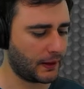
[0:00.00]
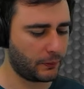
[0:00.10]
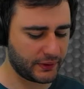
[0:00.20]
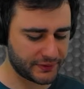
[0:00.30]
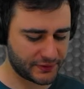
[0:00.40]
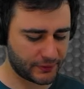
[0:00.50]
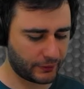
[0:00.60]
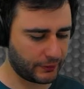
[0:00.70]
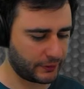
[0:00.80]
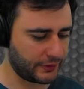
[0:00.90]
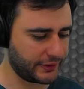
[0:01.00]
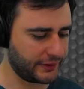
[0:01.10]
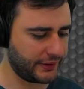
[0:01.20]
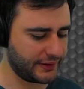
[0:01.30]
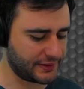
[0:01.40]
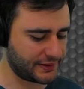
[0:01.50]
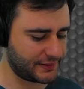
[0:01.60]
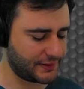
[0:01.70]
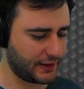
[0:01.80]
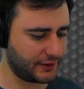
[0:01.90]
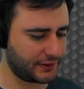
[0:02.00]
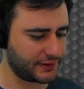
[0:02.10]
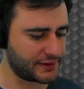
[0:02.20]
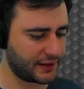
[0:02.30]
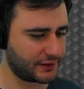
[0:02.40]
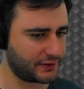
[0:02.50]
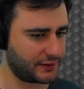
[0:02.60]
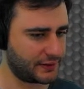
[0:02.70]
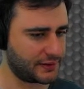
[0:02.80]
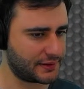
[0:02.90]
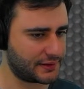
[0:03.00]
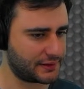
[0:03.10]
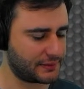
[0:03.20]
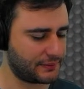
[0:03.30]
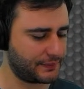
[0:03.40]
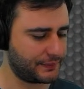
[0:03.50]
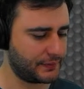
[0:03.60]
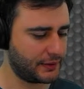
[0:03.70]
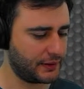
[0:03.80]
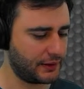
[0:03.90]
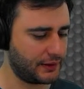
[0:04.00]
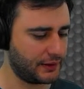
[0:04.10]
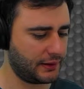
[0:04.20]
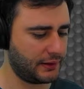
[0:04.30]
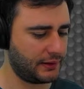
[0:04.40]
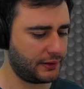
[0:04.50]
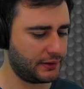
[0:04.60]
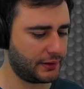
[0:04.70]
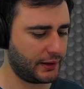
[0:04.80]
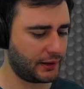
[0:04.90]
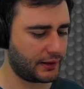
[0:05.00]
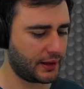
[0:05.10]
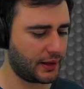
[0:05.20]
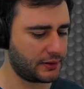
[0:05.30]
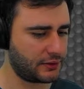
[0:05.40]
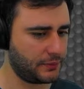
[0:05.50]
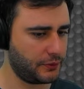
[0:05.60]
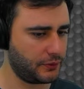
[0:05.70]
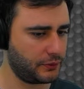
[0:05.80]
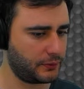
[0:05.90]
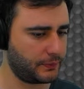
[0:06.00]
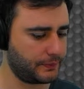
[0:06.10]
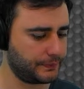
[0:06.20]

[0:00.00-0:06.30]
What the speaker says: We'll store these intersections here in an attribute.